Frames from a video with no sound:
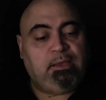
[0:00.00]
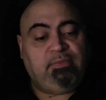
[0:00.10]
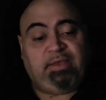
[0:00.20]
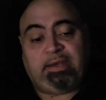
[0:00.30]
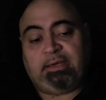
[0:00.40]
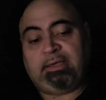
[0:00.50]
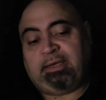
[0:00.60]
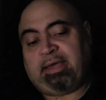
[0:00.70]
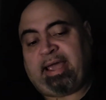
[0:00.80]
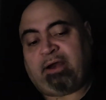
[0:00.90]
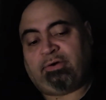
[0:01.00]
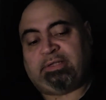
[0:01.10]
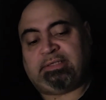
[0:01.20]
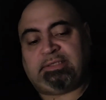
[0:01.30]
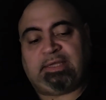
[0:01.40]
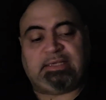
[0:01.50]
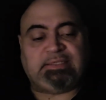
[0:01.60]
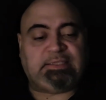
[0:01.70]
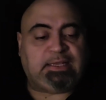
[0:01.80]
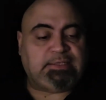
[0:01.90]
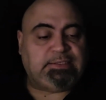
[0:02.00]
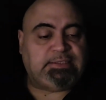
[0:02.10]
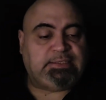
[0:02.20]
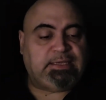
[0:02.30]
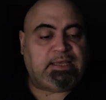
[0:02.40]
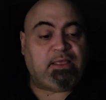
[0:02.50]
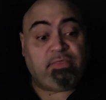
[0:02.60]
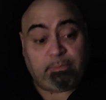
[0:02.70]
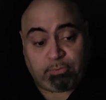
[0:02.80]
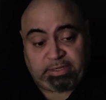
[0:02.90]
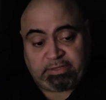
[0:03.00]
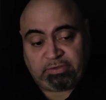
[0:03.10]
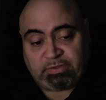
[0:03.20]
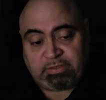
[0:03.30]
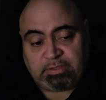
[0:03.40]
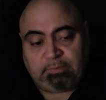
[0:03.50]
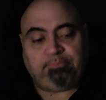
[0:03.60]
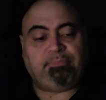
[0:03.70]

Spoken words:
Then Aaron's sons, the priests,